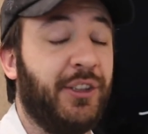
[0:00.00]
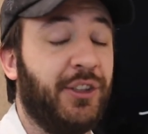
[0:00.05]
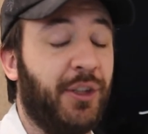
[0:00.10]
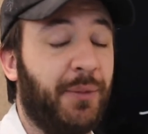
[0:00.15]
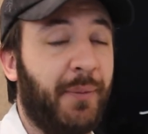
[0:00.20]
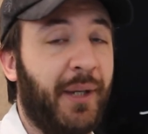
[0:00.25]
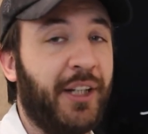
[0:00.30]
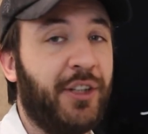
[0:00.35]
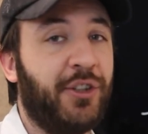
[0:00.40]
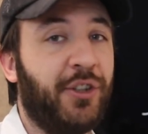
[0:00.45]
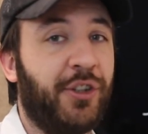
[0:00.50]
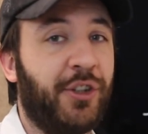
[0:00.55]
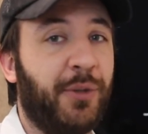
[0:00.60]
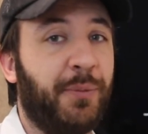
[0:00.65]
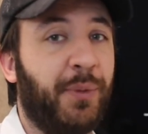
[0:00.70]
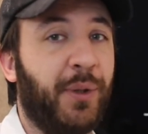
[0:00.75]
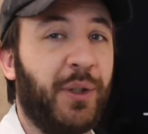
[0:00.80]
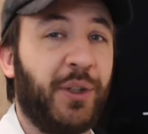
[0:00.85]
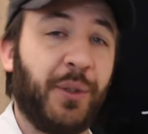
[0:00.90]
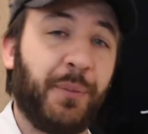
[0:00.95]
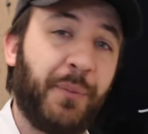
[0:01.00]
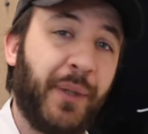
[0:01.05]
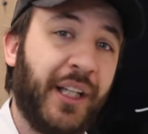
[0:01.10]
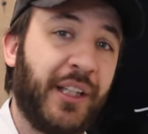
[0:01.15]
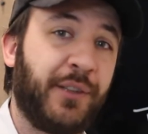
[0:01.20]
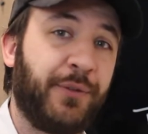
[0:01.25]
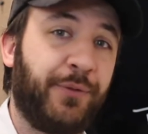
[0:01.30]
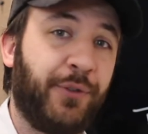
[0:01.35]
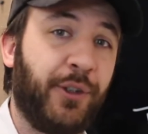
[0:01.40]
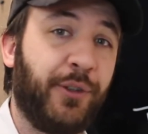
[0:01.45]
So make sure you put your
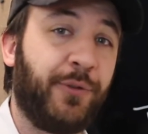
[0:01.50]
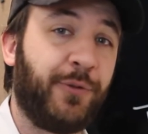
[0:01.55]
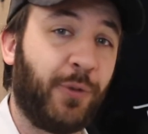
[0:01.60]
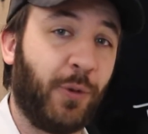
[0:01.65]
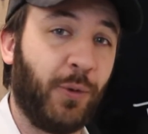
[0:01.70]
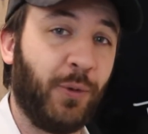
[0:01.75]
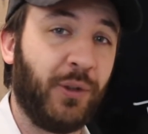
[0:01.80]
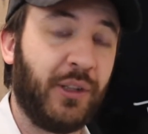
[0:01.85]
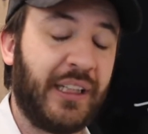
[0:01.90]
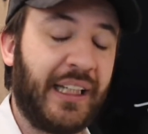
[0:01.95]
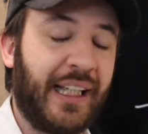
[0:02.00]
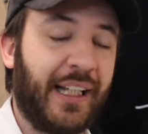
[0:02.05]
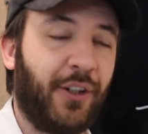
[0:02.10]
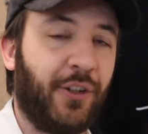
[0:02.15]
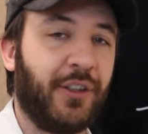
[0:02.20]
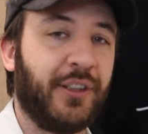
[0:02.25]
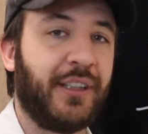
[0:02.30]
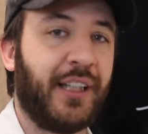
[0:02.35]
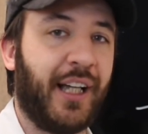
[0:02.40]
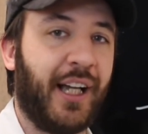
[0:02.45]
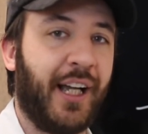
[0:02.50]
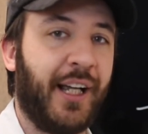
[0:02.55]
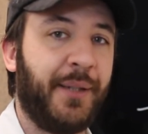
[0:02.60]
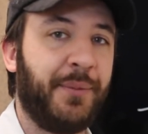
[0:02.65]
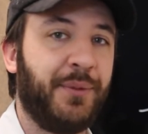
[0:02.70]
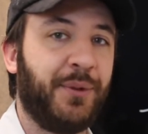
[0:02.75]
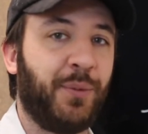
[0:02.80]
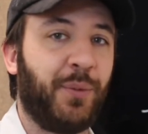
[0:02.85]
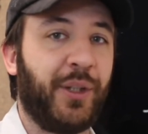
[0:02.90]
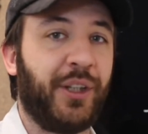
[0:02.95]
best foot forward at all
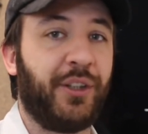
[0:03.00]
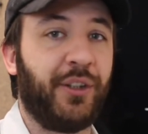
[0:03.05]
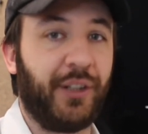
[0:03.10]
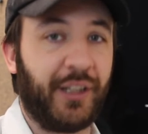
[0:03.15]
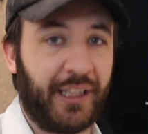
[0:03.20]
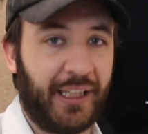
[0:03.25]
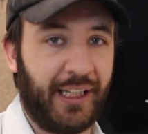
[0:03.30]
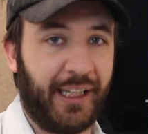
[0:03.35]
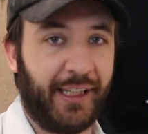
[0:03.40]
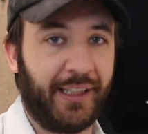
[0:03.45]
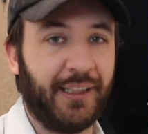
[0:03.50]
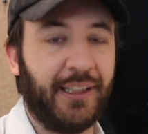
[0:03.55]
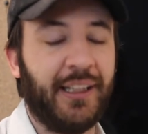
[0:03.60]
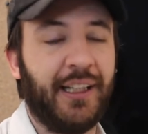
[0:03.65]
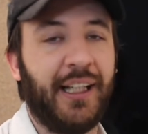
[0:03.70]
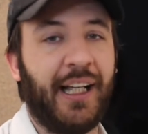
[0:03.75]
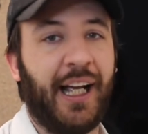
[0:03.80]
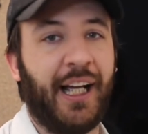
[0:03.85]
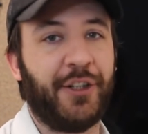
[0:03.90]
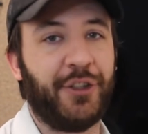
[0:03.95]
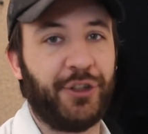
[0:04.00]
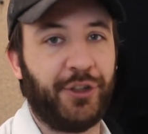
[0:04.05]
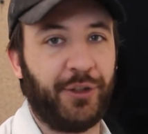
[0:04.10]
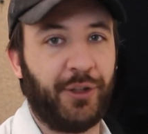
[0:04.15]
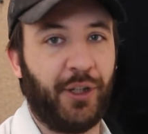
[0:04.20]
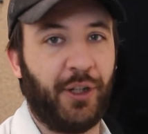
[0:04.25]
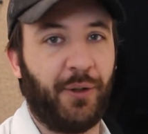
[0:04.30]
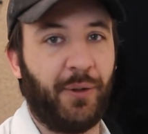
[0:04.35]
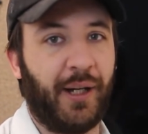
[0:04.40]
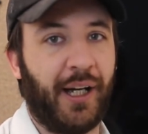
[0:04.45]
times with your kit as you
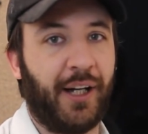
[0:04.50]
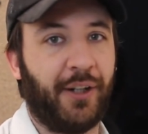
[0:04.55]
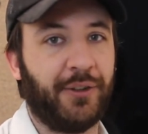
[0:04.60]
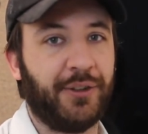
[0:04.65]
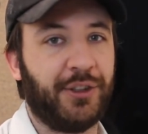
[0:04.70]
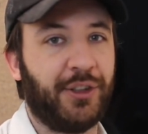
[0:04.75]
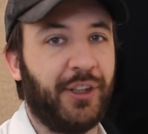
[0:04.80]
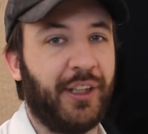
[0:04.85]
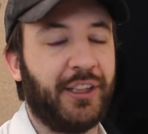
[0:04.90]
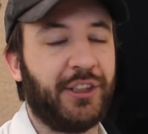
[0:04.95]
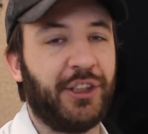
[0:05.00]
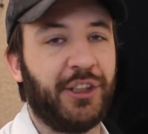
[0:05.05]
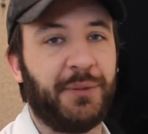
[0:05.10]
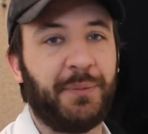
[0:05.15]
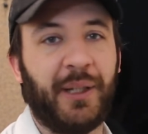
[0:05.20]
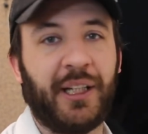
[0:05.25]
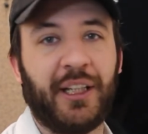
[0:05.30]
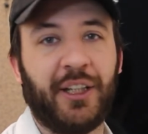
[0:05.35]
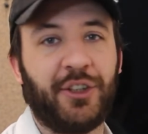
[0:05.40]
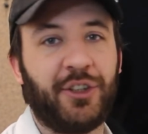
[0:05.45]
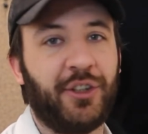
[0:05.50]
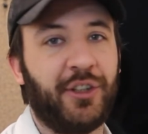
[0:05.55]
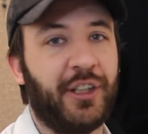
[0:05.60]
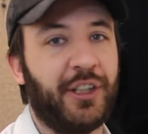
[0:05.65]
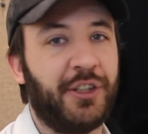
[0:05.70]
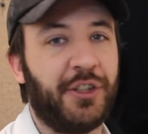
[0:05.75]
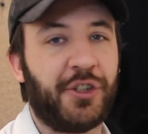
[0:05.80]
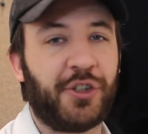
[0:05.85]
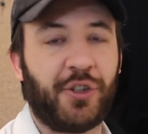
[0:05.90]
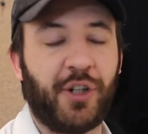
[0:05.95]
go out. So that's just making sure
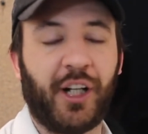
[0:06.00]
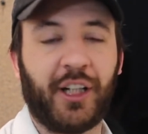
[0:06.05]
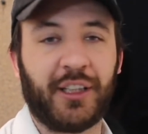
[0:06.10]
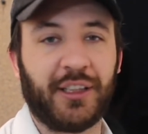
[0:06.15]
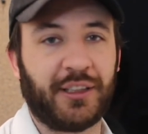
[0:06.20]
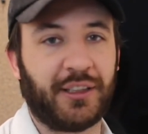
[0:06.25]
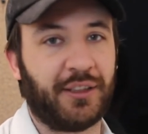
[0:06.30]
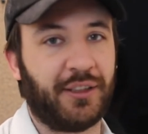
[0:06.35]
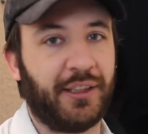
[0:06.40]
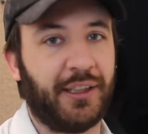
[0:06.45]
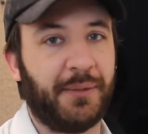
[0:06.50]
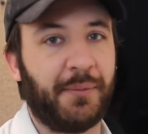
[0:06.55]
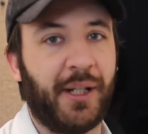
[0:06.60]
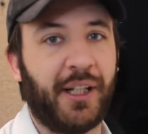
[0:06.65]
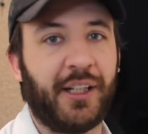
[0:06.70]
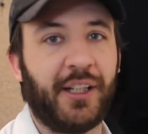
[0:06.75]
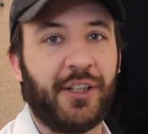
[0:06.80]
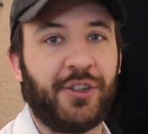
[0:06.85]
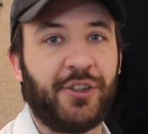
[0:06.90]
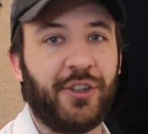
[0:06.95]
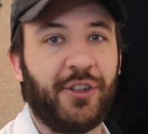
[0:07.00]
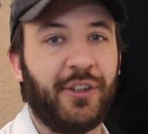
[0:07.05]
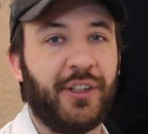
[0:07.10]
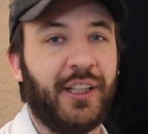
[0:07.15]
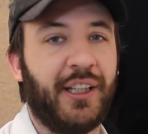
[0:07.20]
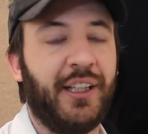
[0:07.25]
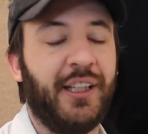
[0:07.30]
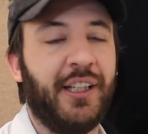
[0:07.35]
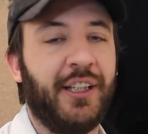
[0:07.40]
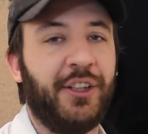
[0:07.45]
that your truck is clean, making sure
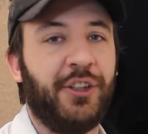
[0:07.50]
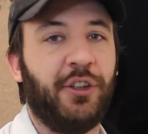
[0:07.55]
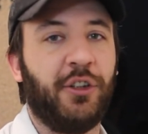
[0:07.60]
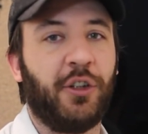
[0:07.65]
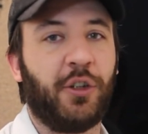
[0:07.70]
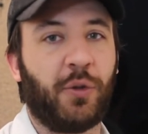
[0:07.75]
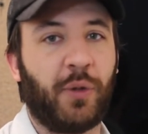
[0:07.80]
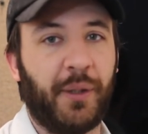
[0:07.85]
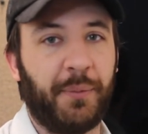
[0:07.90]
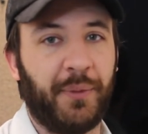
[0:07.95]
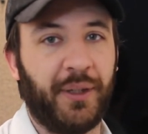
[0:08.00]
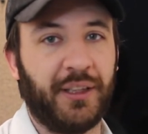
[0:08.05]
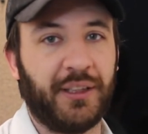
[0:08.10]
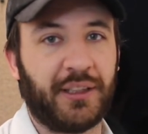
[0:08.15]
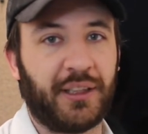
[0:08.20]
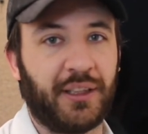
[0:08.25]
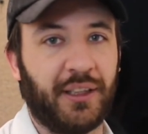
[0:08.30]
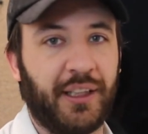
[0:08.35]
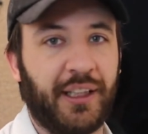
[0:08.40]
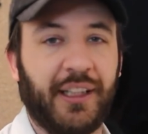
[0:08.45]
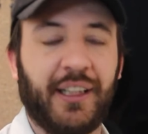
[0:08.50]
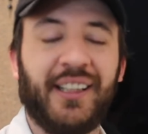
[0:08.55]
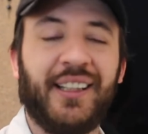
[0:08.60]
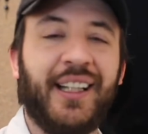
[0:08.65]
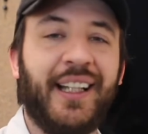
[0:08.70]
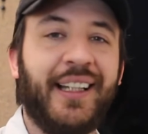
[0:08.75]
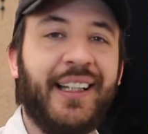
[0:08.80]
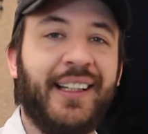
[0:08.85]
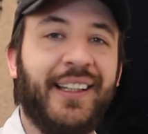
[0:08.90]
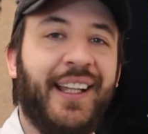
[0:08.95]
that your equipment is clean, and
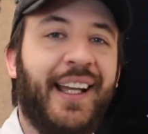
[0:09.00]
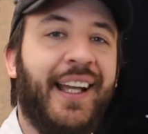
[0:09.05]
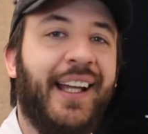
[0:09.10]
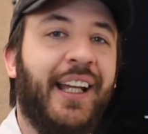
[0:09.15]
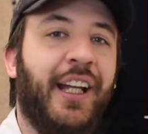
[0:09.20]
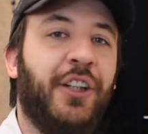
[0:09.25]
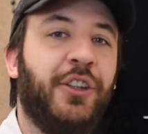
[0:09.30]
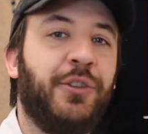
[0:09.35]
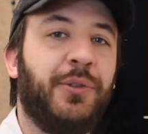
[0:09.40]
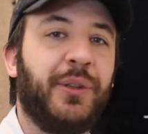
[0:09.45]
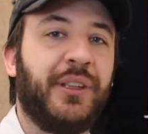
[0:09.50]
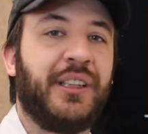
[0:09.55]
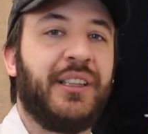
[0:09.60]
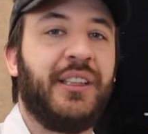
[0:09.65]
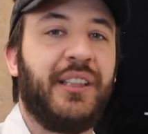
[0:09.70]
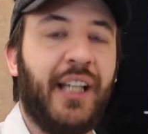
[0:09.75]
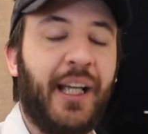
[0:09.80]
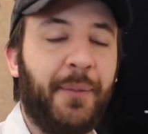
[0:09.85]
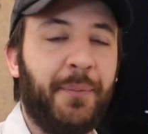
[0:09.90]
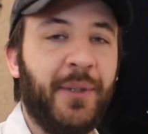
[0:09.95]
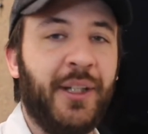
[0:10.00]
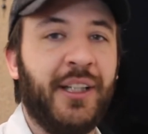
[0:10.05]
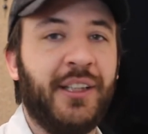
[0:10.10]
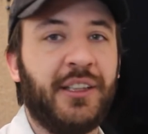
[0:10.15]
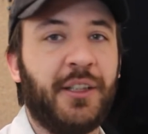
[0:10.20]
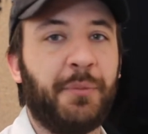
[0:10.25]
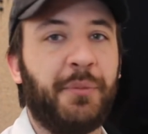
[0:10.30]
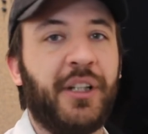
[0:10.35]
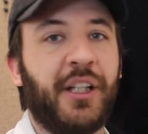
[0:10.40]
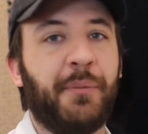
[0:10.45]
taking that extra step
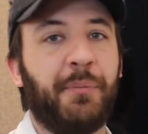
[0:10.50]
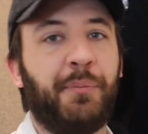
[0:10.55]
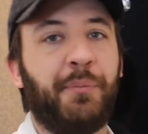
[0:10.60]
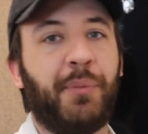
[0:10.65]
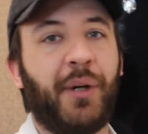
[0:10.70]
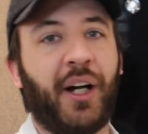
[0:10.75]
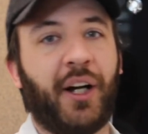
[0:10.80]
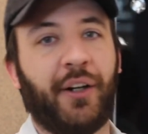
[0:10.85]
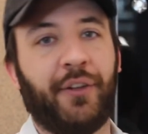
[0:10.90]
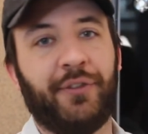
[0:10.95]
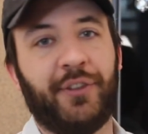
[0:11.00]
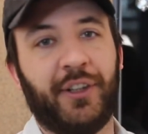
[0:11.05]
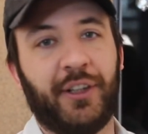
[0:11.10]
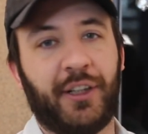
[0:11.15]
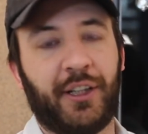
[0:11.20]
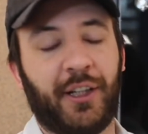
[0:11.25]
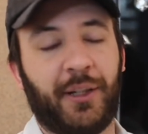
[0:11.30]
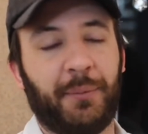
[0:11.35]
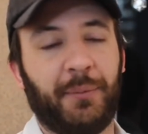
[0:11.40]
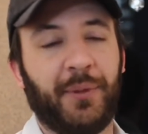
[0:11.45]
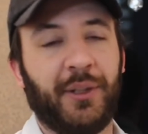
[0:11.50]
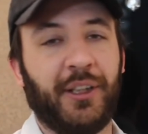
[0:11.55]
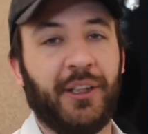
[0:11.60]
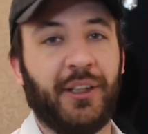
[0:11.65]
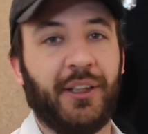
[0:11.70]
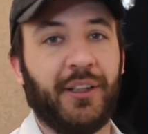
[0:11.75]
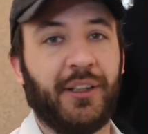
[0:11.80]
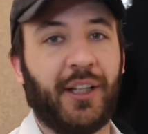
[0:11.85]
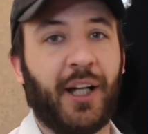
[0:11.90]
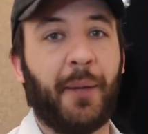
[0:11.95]
to be above
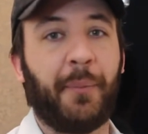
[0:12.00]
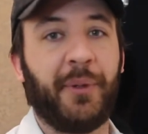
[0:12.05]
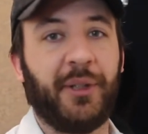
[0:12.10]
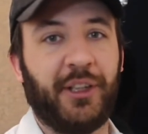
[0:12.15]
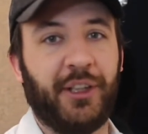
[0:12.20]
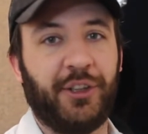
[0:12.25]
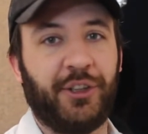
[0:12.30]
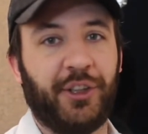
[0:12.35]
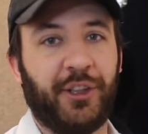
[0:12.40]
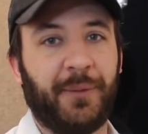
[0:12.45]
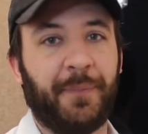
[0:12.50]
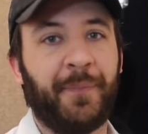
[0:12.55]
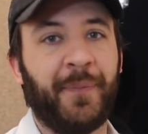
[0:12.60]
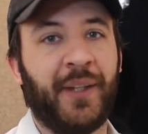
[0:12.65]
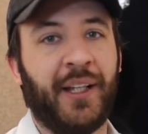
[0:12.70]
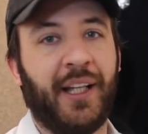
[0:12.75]
the competition.